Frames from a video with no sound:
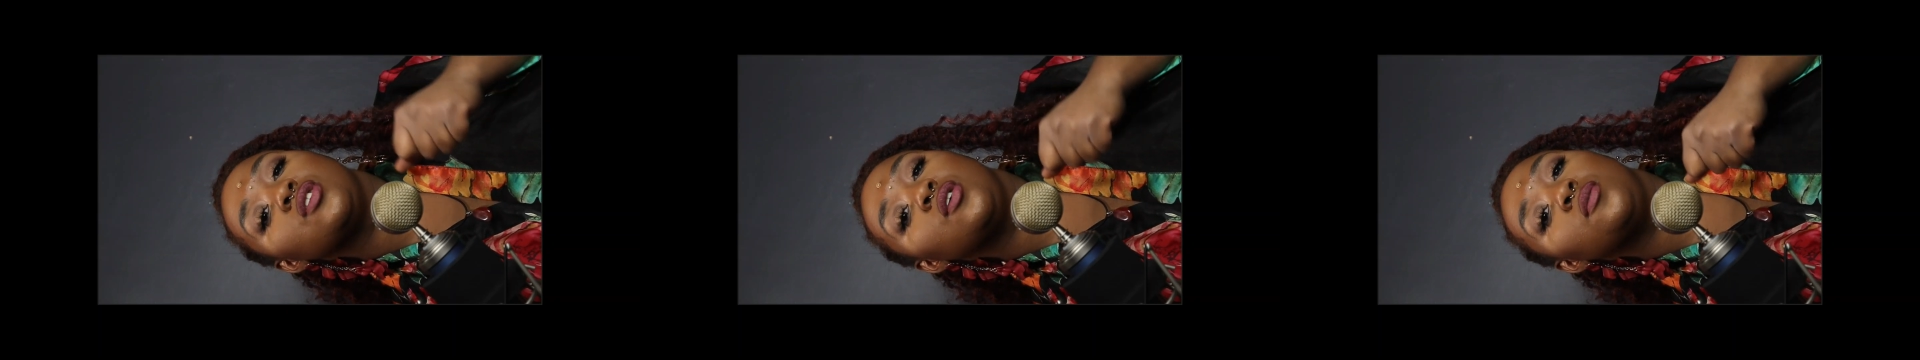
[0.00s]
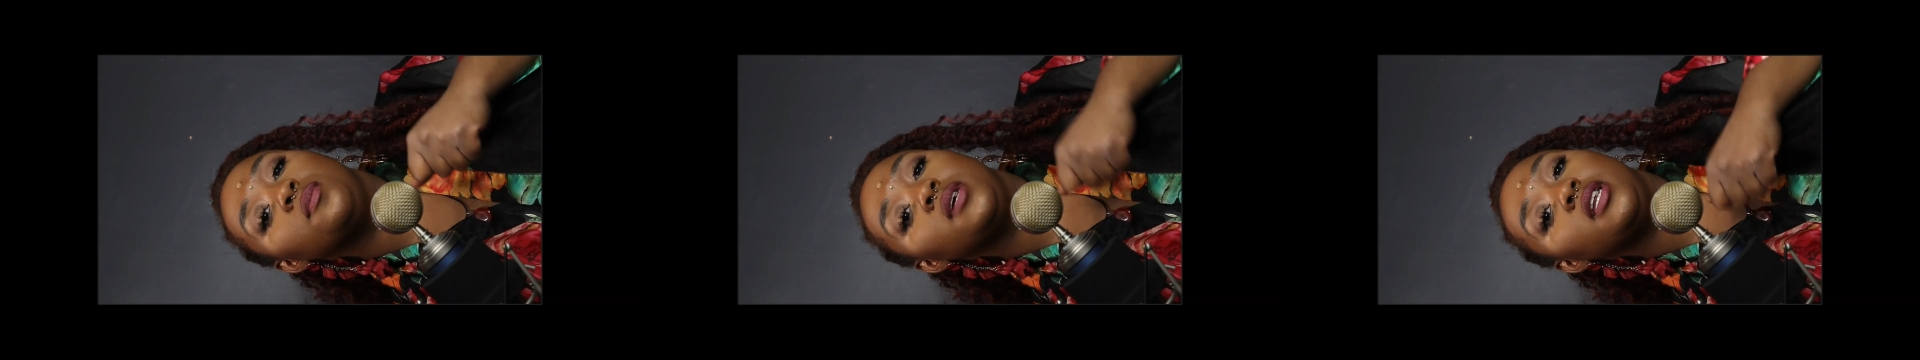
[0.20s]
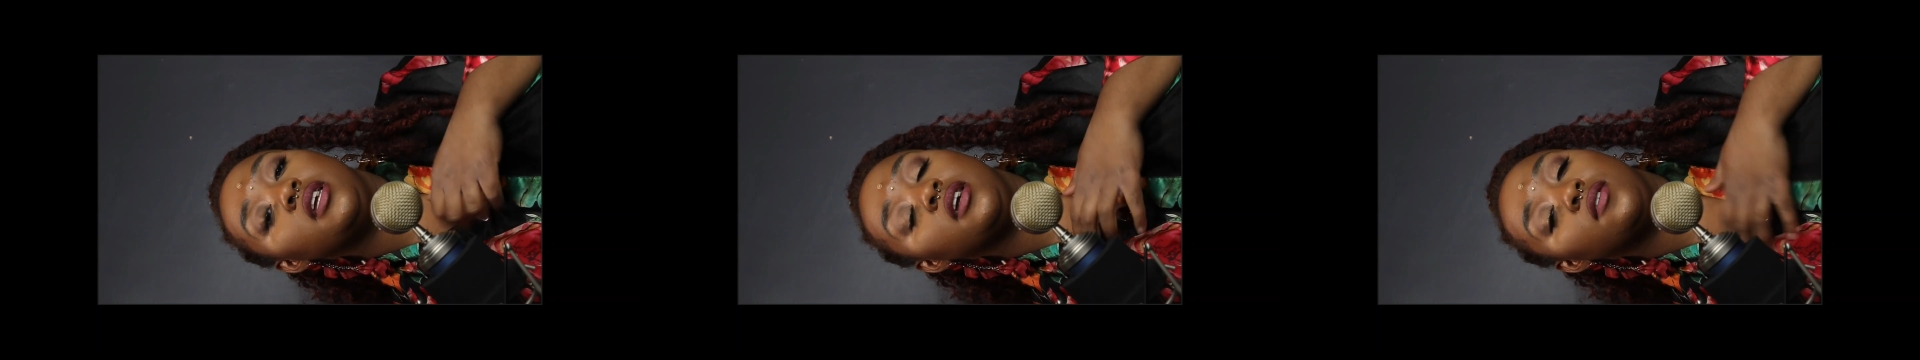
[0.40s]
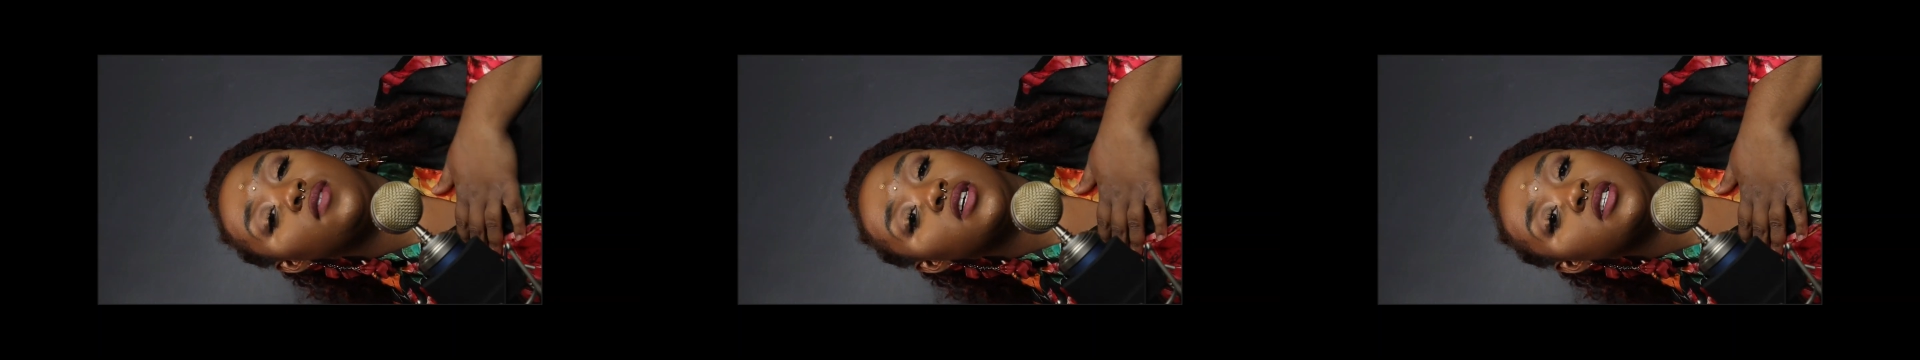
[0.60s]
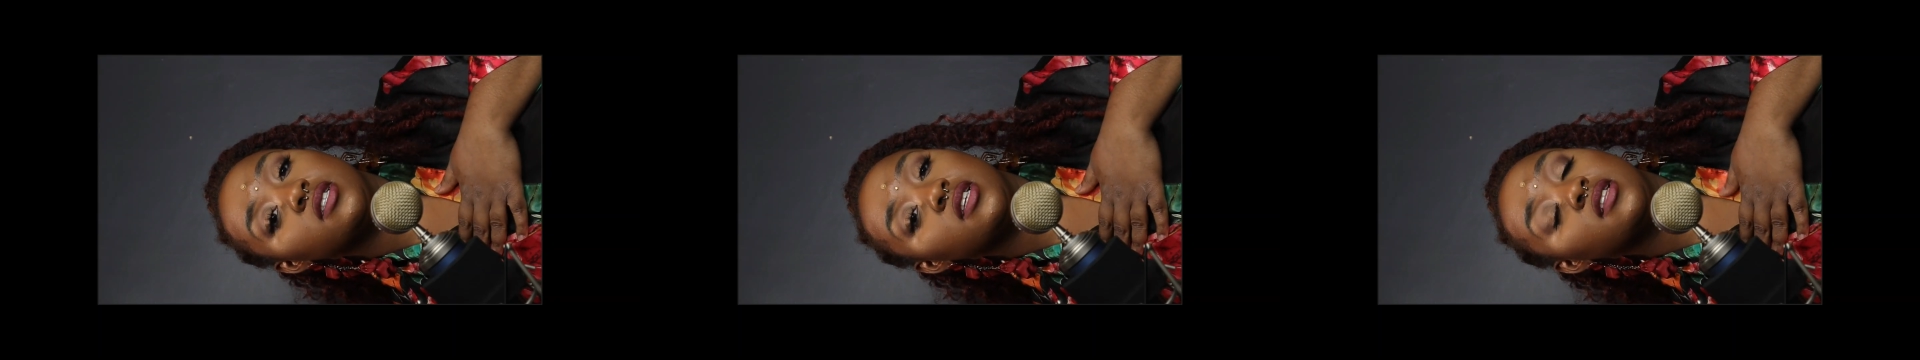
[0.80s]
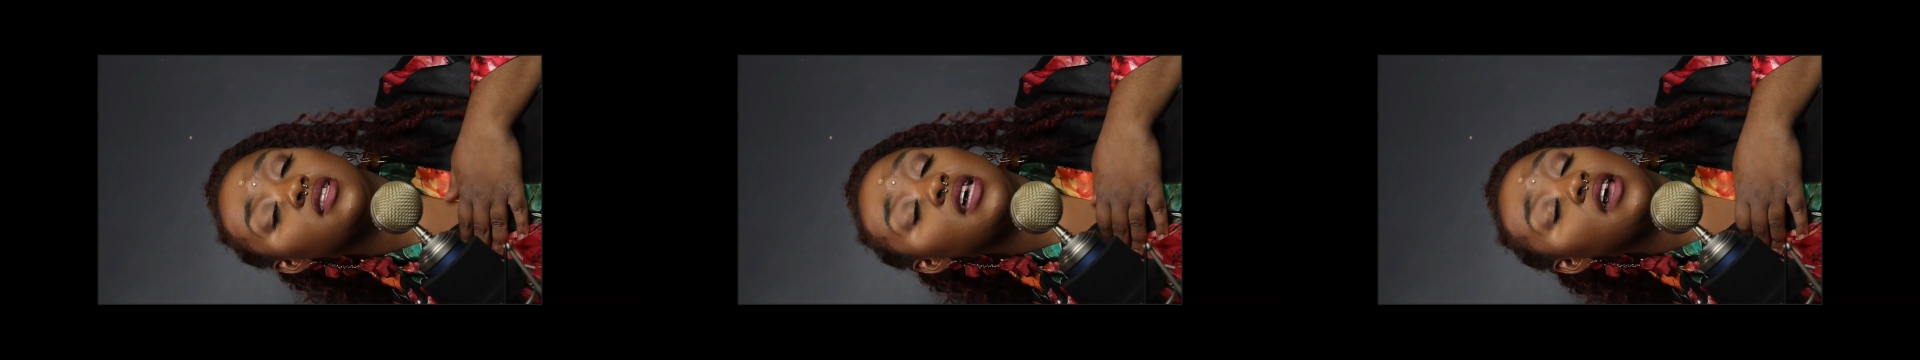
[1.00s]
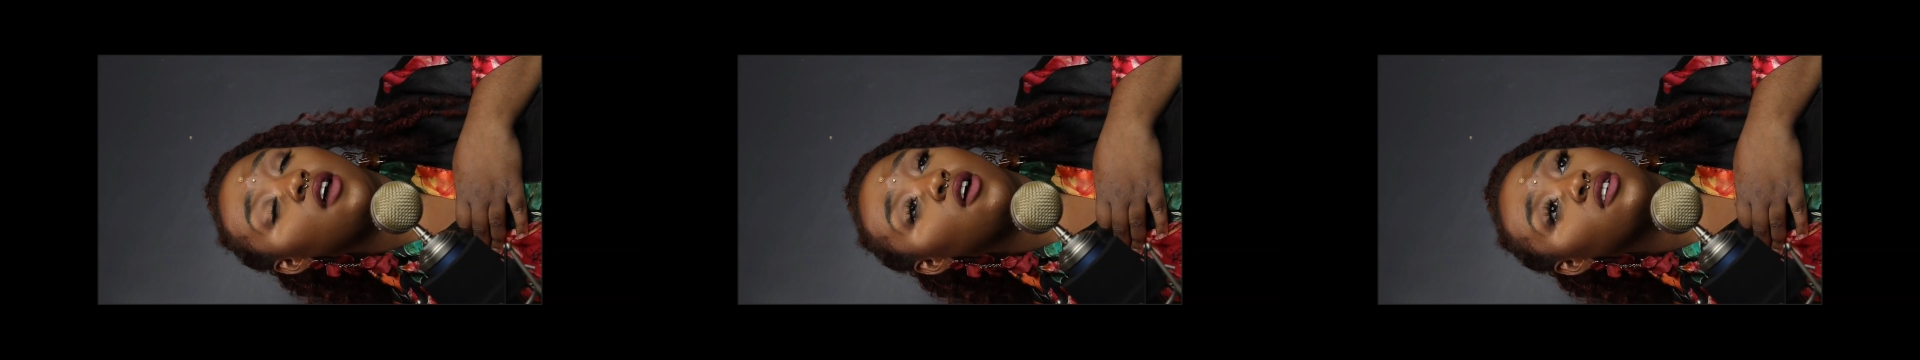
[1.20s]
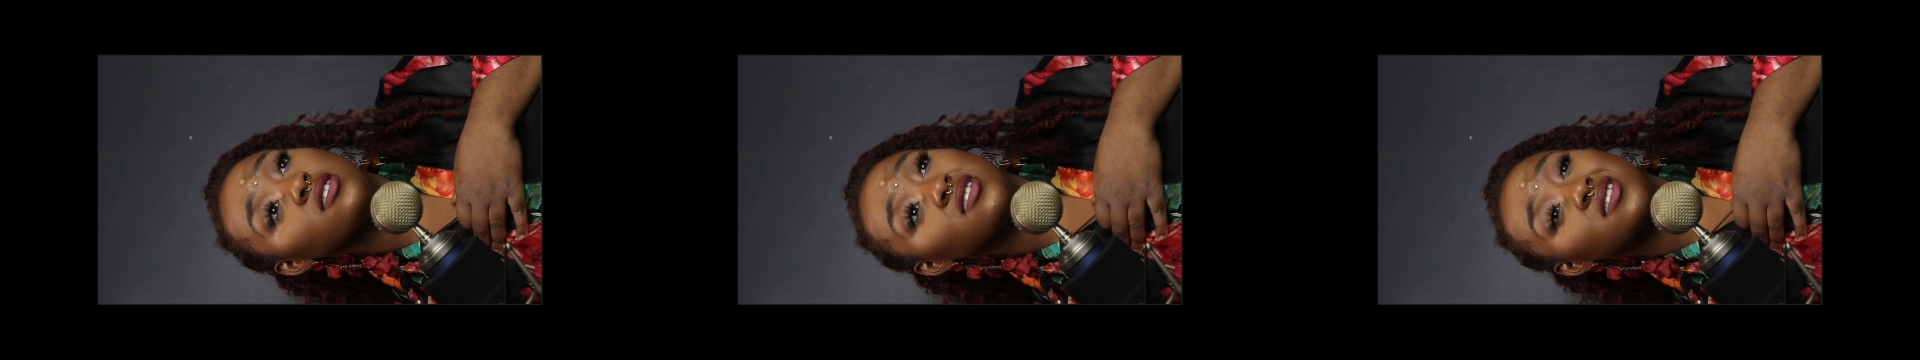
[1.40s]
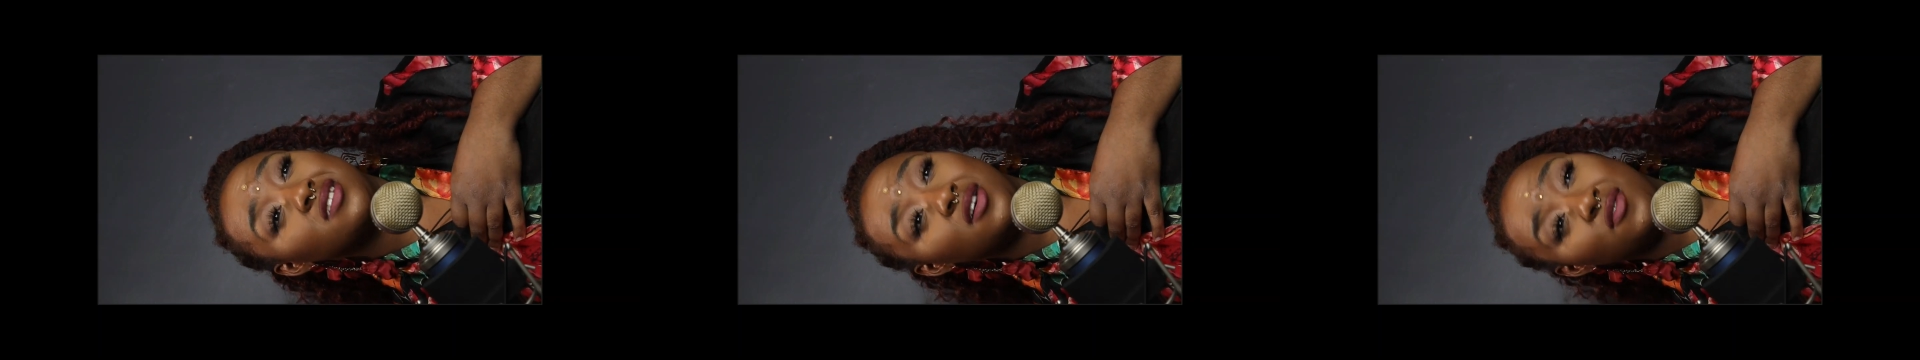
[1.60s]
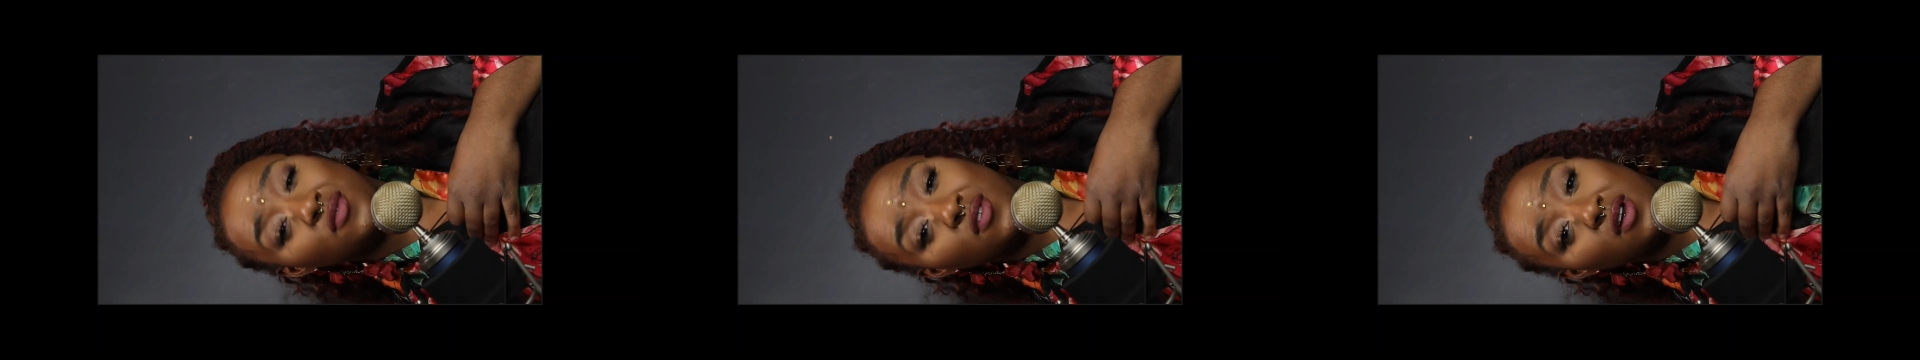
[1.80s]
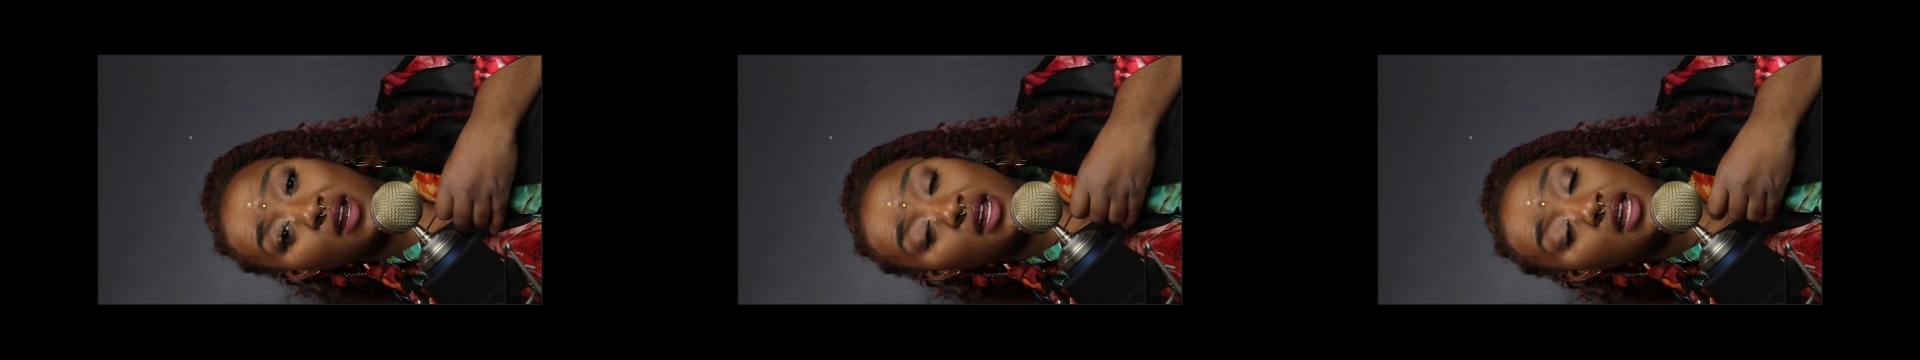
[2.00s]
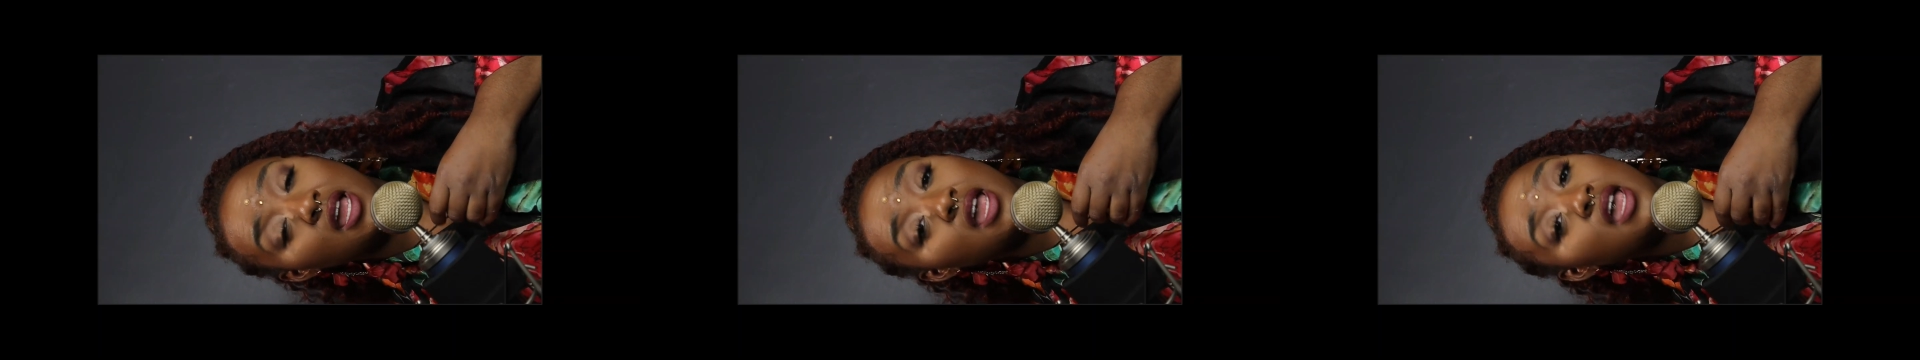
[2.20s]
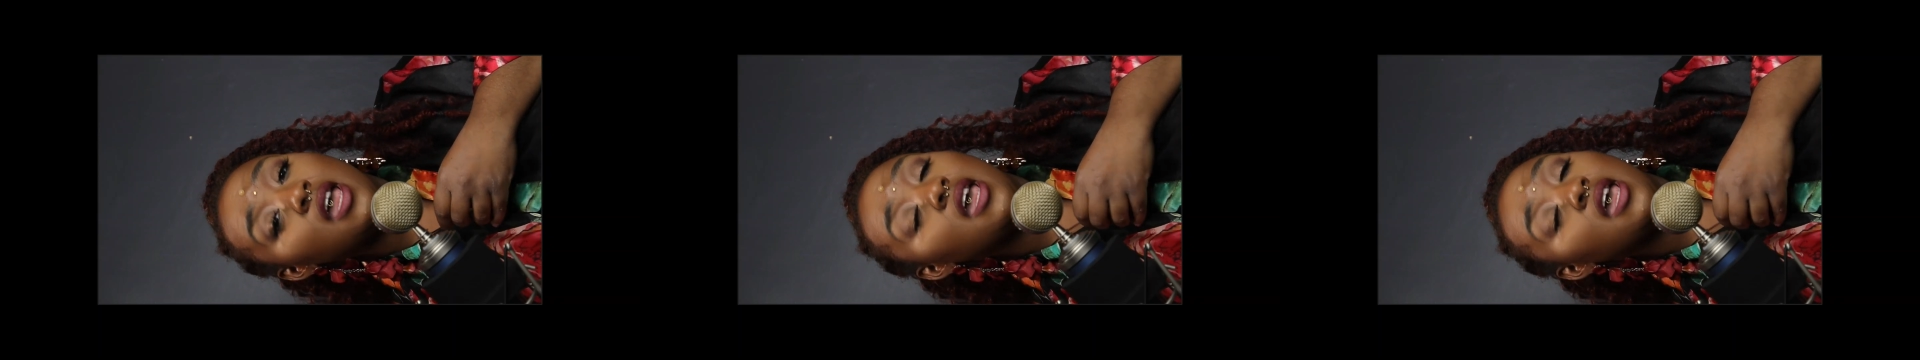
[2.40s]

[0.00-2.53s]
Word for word: so many of us that are suffering